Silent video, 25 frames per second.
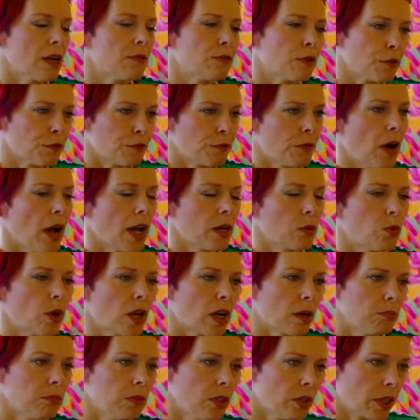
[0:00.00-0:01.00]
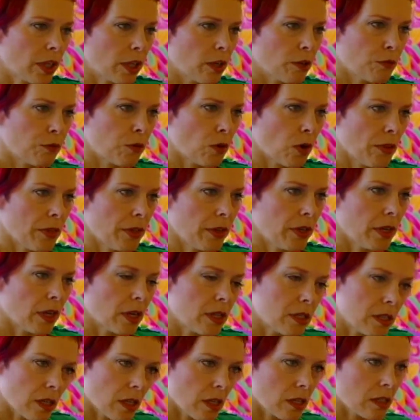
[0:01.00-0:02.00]
never find what I'm looking for that
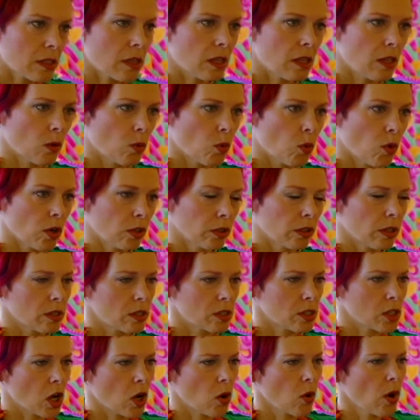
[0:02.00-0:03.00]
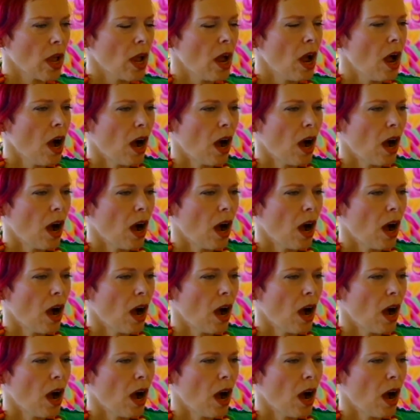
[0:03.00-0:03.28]
exists in the world, and so